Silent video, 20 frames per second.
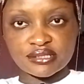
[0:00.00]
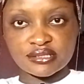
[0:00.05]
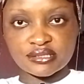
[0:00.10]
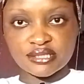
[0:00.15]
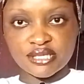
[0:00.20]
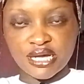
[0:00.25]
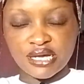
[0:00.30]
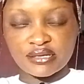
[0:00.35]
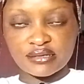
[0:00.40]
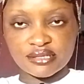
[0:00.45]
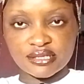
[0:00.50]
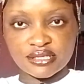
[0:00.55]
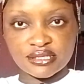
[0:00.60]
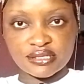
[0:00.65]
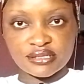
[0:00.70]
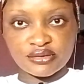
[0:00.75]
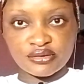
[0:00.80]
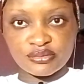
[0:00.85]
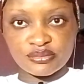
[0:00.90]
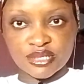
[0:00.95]
Yeah, let
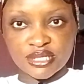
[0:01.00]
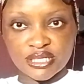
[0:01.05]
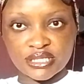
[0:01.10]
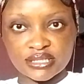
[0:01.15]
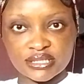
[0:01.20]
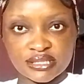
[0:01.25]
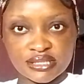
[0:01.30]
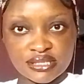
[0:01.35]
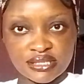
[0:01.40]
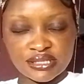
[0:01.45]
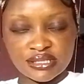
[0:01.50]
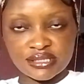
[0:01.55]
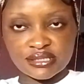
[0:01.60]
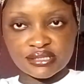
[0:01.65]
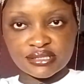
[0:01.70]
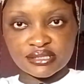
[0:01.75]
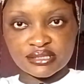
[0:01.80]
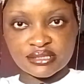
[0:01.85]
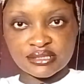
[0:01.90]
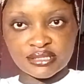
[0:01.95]
it come like
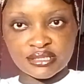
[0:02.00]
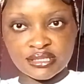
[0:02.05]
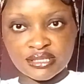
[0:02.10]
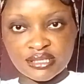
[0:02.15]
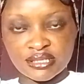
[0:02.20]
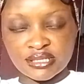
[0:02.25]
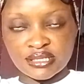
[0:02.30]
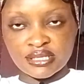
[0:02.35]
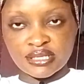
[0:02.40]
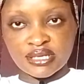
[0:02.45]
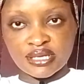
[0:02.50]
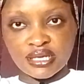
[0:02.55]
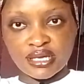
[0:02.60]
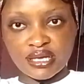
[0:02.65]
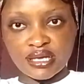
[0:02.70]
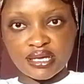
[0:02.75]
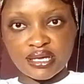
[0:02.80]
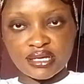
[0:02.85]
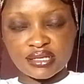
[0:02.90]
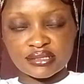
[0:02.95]
this
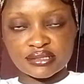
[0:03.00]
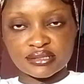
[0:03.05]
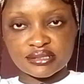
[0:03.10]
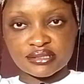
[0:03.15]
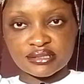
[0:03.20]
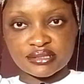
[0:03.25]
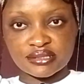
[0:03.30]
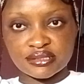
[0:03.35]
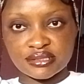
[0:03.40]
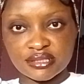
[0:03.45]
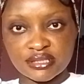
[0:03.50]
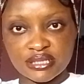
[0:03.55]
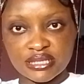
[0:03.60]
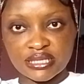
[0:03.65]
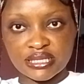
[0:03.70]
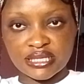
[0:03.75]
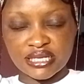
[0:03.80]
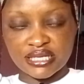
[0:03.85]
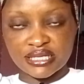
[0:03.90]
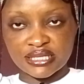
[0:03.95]
and
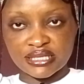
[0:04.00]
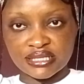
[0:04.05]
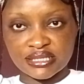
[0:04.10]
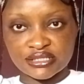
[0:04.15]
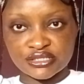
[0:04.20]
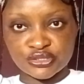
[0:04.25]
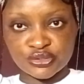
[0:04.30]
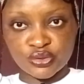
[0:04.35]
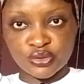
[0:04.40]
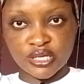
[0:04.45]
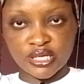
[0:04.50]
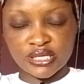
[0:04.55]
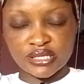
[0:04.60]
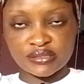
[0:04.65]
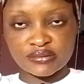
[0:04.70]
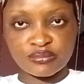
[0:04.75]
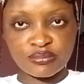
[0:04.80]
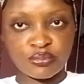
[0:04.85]
let join.